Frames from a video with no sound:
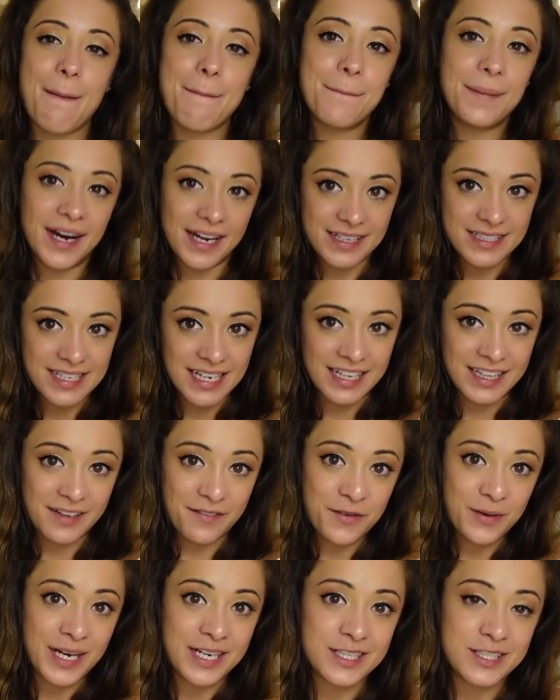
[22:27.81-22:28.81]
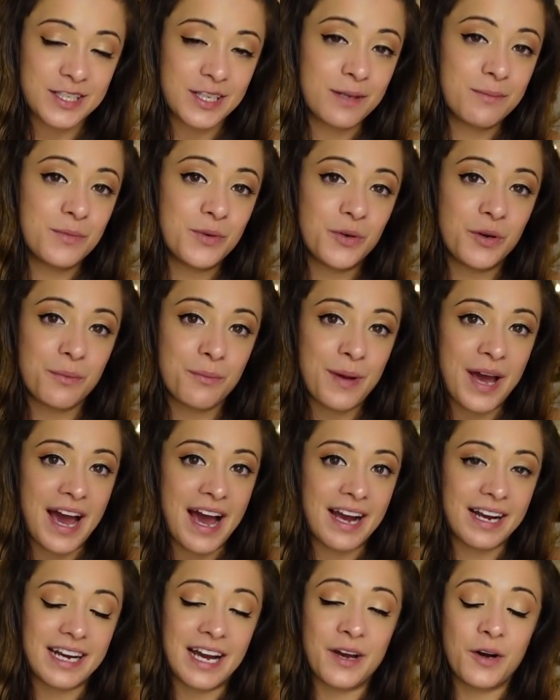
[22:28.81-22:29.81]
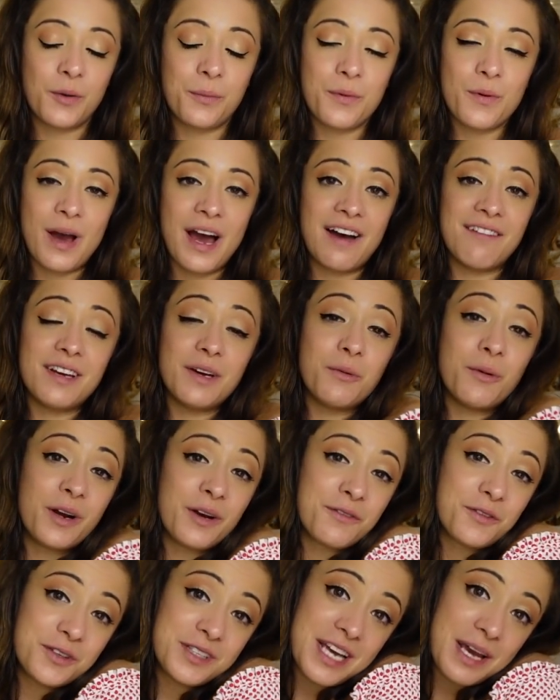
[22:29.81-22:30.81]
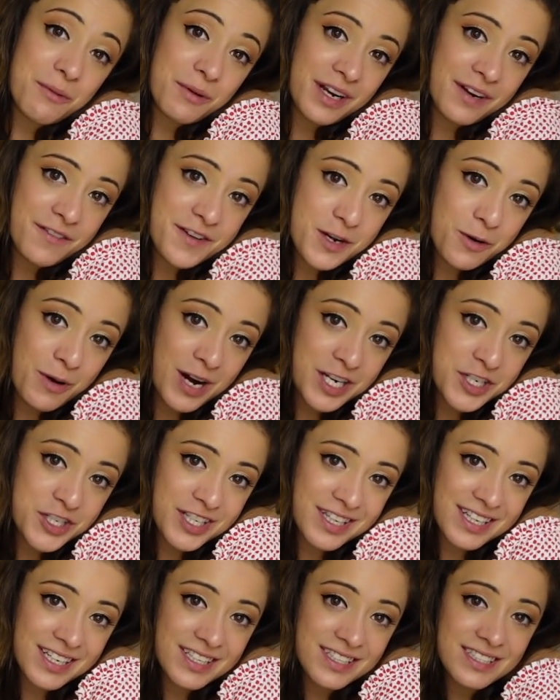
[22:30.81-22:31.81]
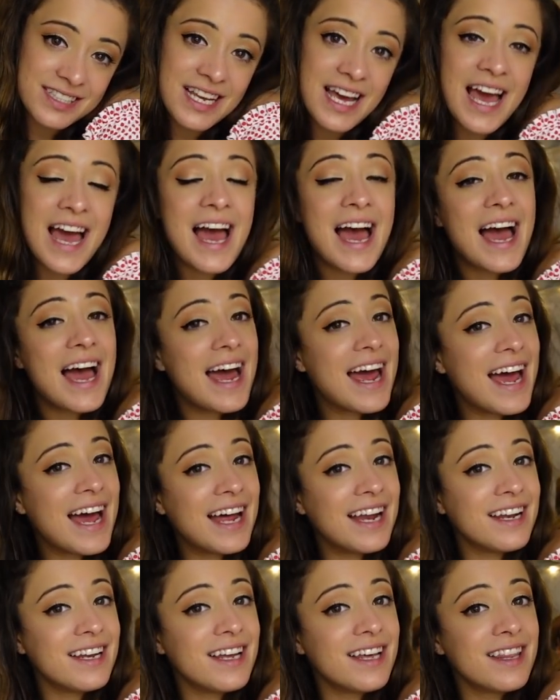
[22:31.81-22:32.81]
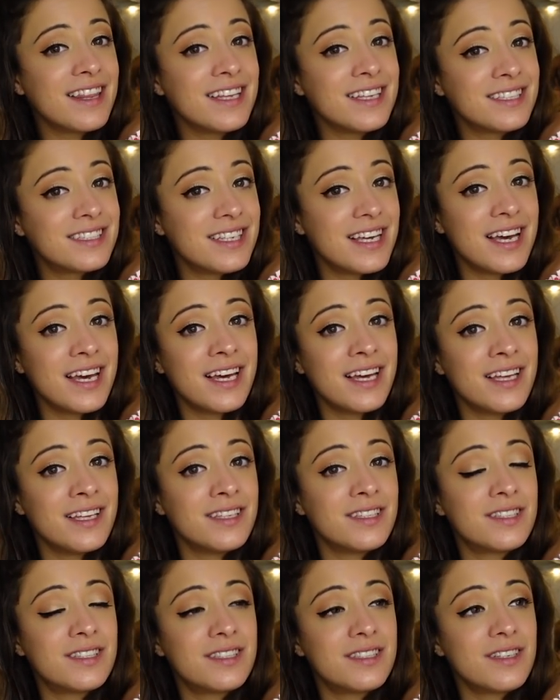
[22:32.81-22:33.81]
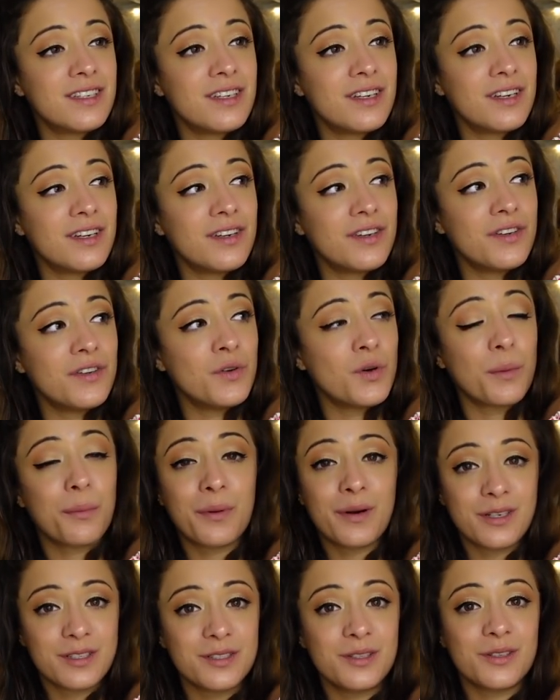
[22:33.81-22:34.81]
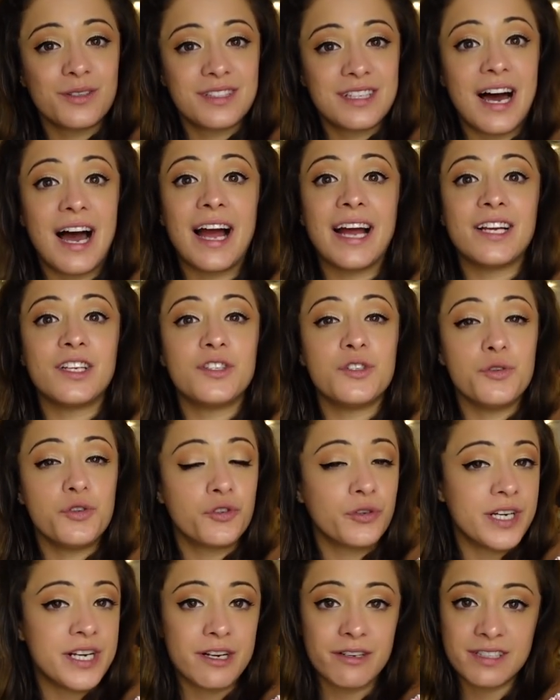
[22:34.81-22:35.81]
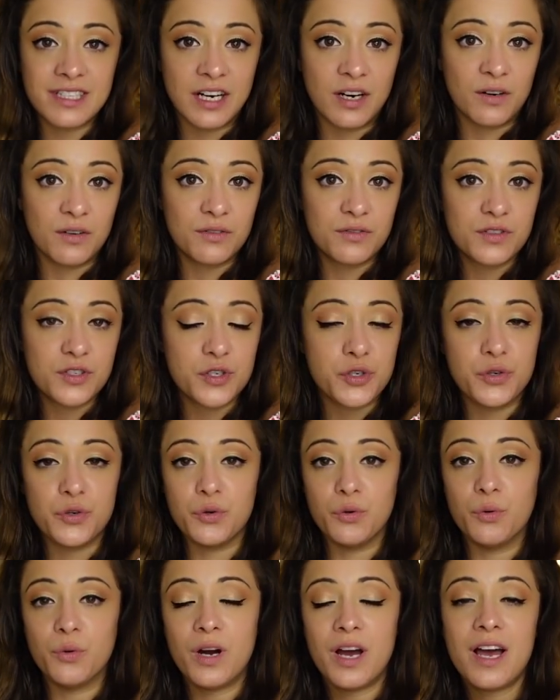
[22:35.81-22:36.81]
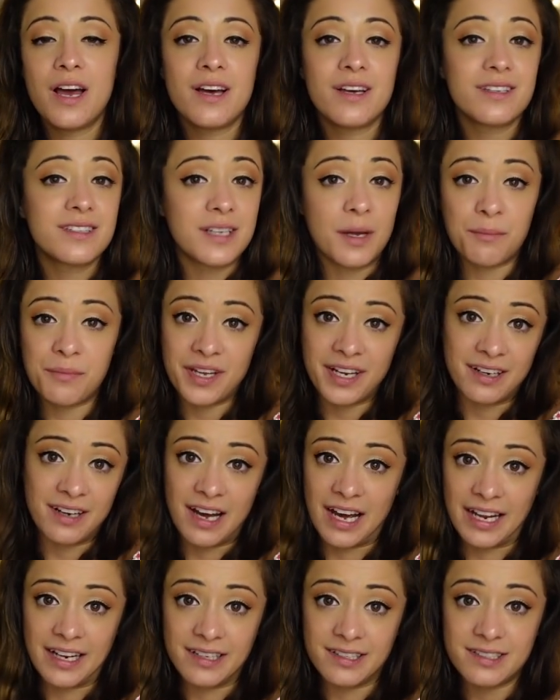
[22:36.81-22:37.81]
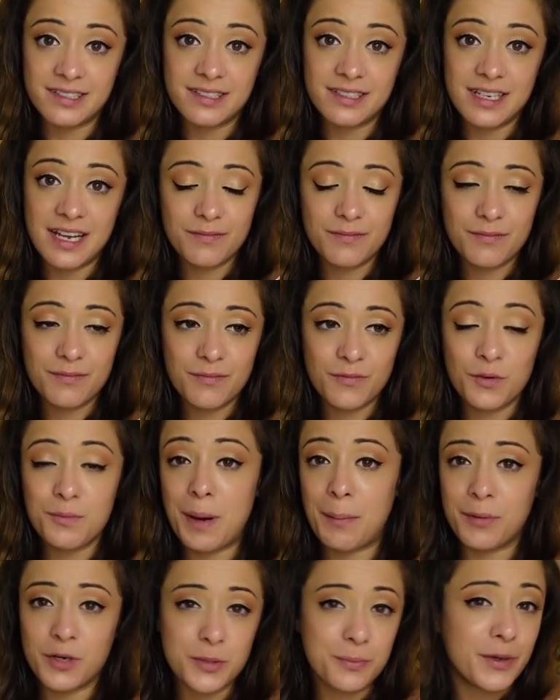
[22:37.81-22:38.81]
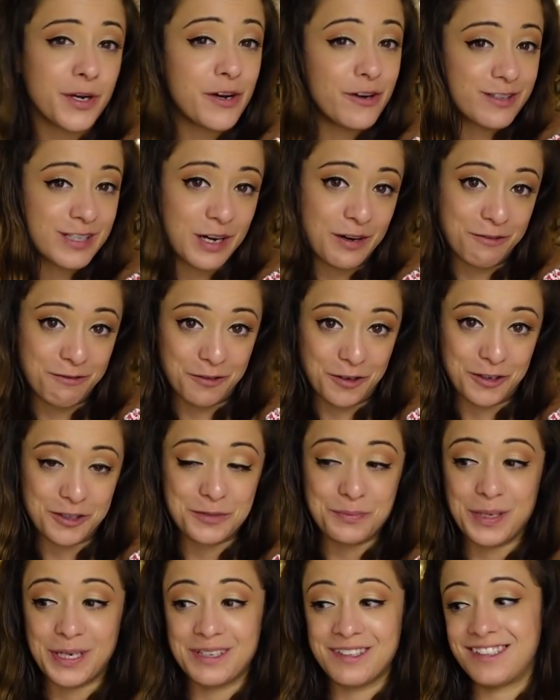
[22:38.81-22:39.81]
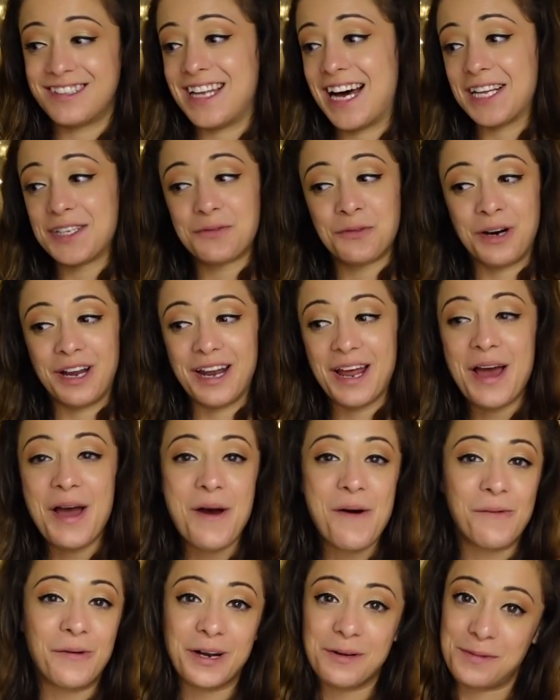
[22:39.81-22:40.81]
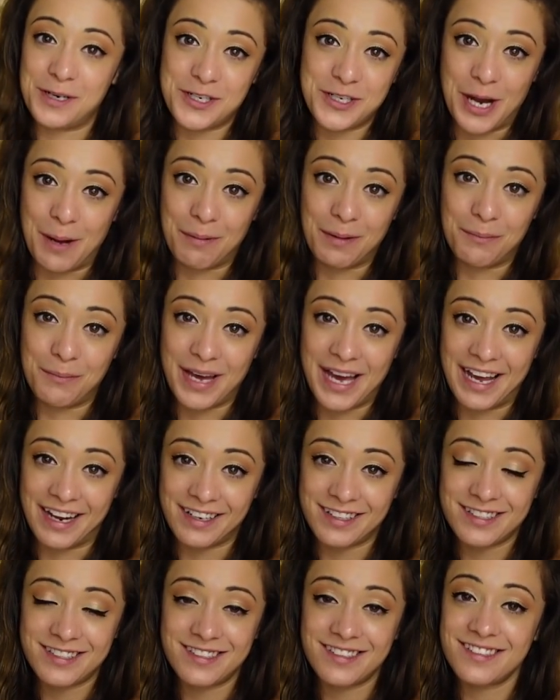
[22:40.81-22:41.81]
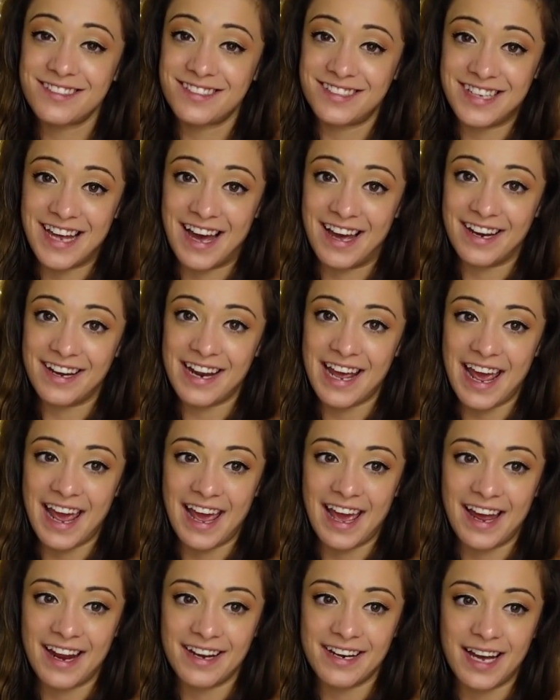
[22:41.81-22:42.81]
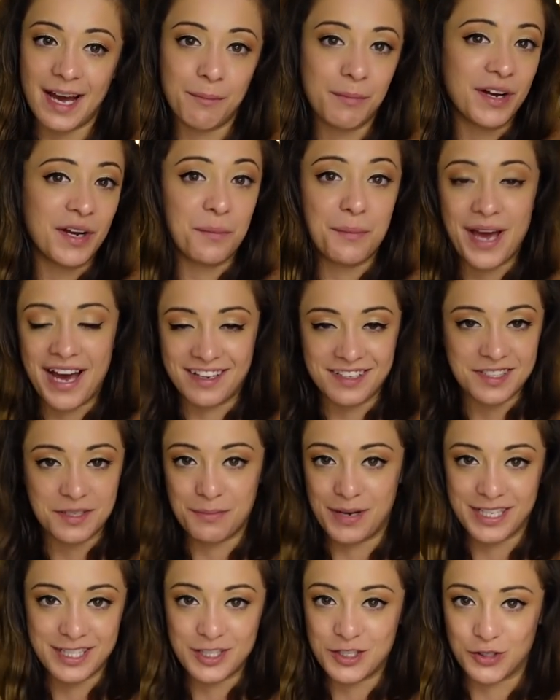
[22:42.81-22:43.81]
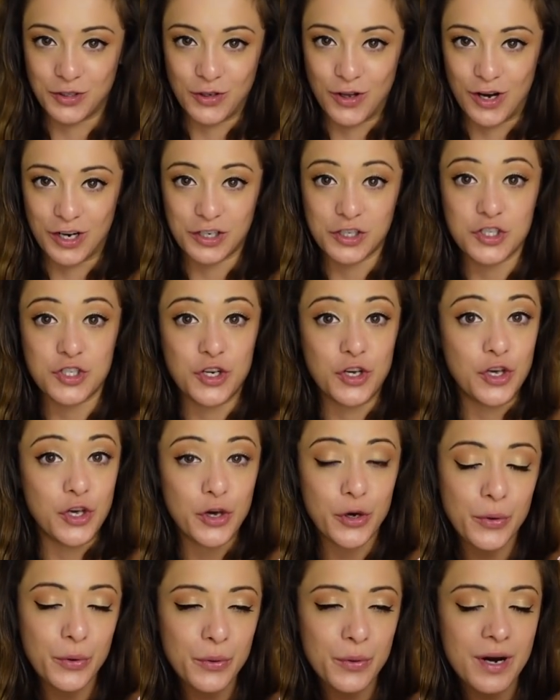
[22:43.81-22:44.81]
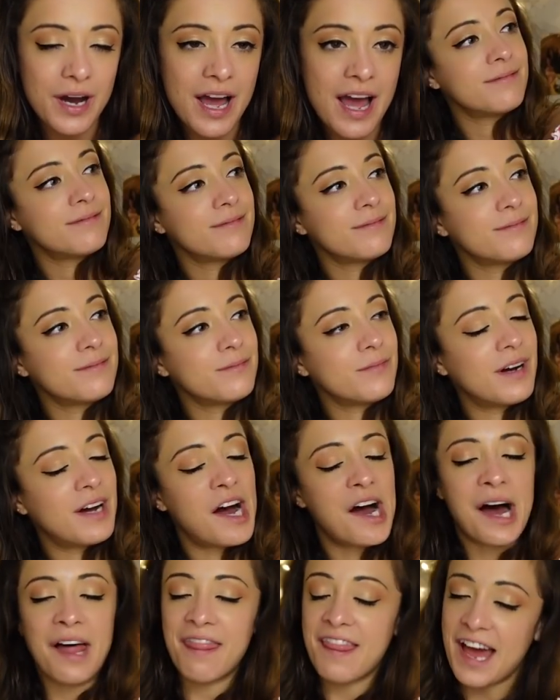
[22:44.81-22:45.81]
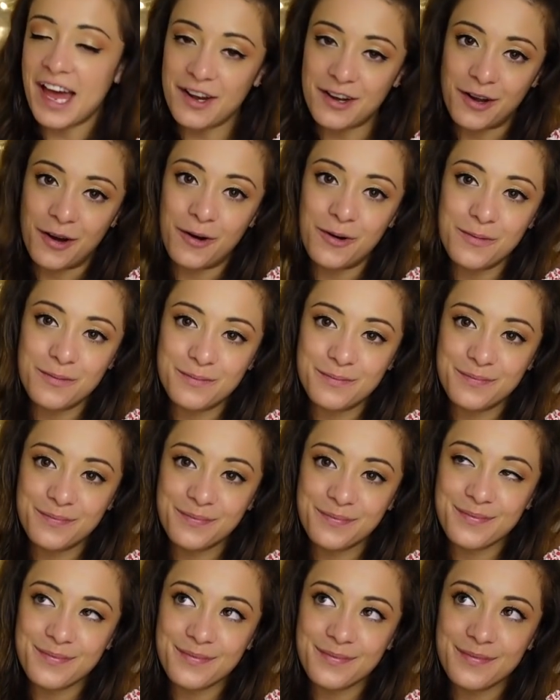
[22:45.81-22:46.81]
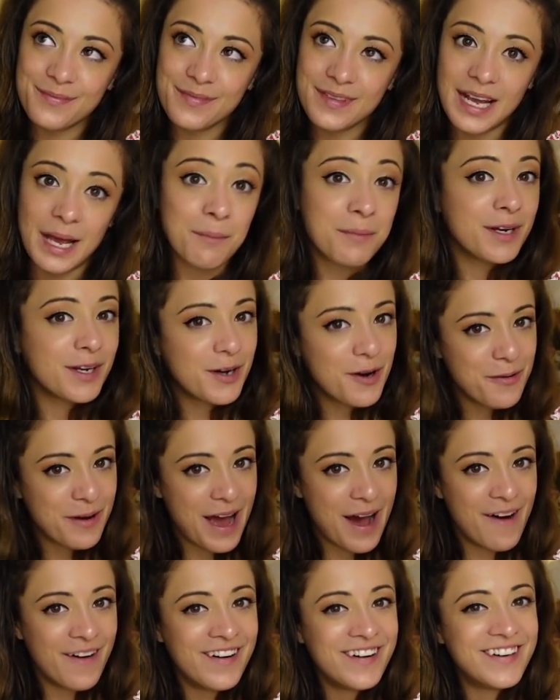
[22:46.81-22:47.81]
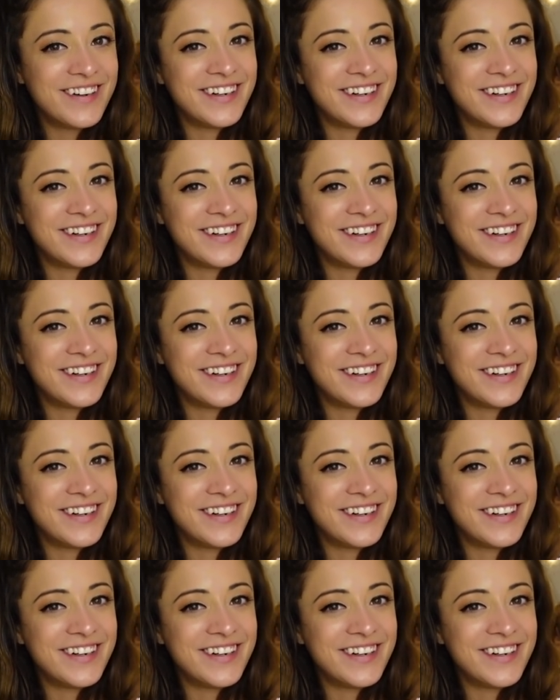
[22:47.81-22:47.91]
but I love you guys to the moon and back. I hope you have a wonderful day whenever you're watching this. And this is your personal sign to treat yourself to something nice remember to put yourself first because that's what one of my shopping bags said and I'm going to pass the message along to you. On that note, I'm going to go now.